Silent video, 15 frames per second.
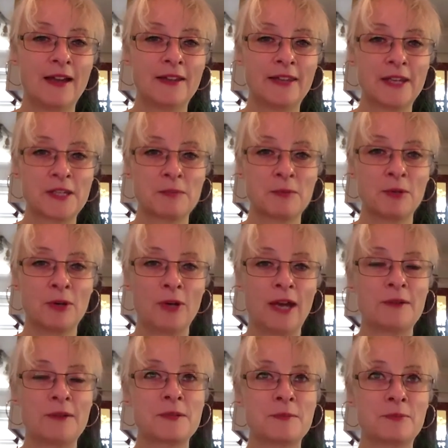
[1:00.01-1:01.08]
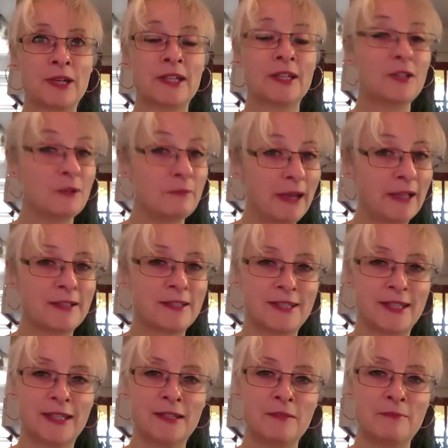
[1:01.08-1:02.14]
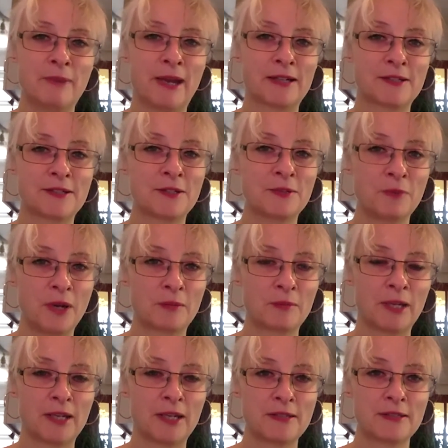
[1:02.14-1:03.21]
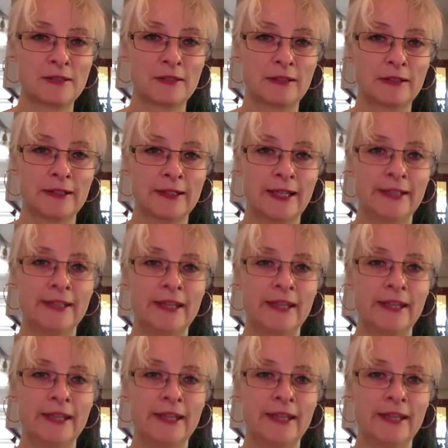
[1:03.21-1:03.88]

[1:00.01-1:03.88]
They explore how to bring humanity back to the workplace, and they